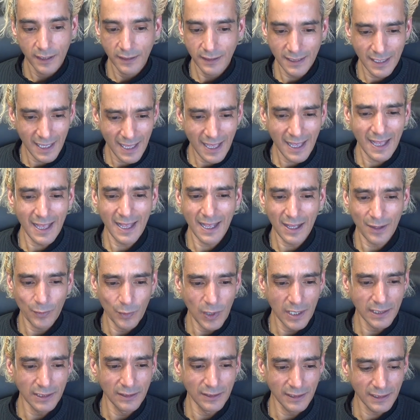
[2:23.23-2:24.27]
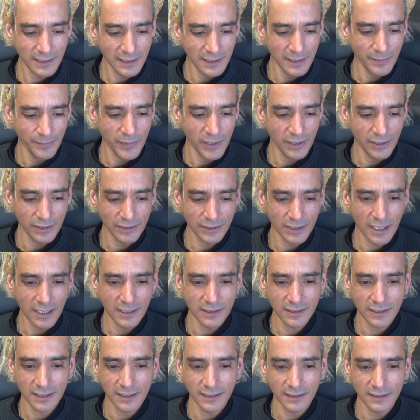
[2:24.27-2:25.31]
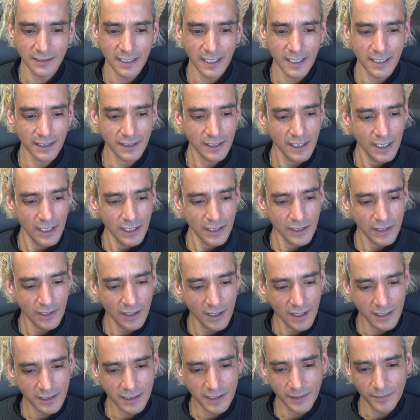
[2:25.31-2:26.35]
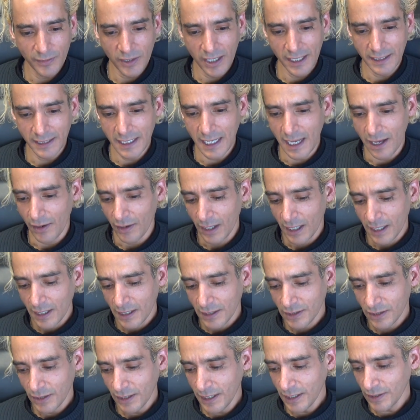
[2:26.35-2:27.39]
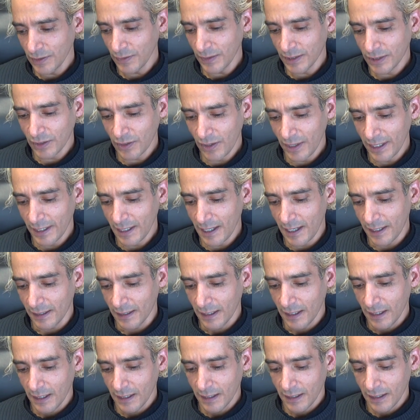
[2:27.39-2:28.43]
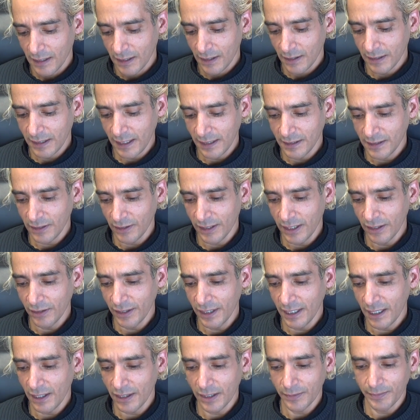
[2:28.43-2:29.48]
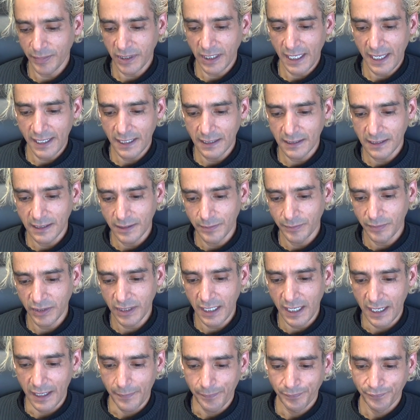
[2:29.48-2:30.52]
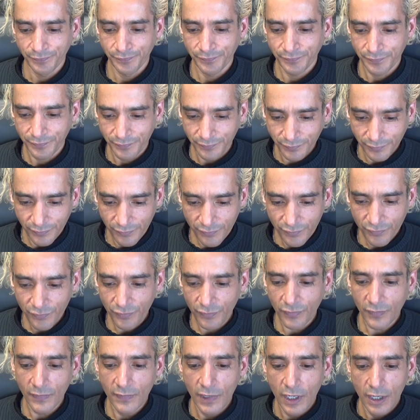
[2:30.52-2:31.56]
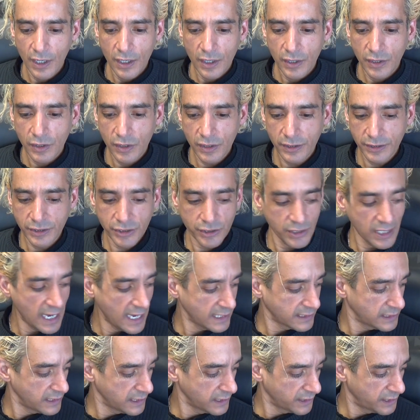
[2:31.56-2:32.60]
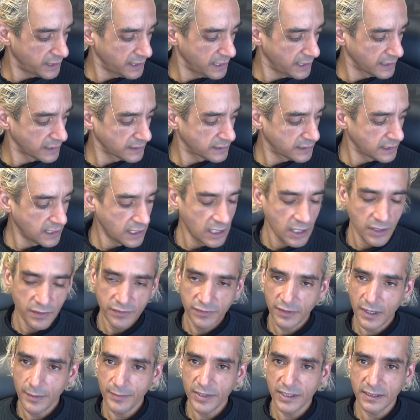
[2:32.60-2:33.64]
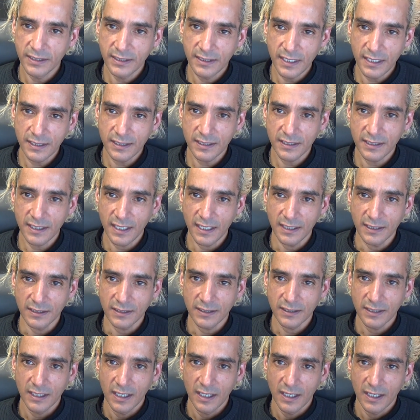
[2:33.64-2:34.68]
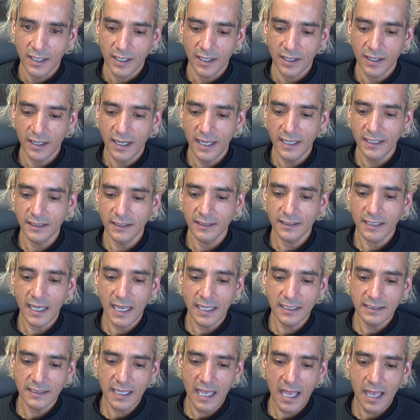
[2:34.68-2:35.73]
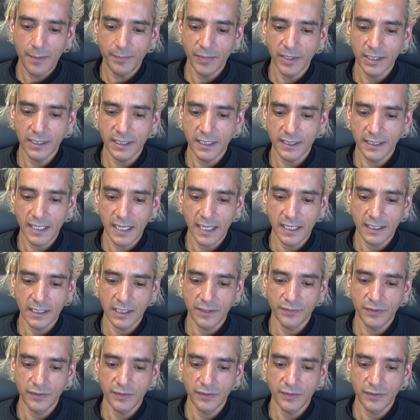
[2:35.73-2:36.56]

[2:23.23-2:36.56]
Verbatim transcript: Yeah, one look in the mirror is all it's going to take. You're awesome right now. So here's what's going on. Okay, so here are the other planets in play. You're attracting things from a distance. All right, that's happening again.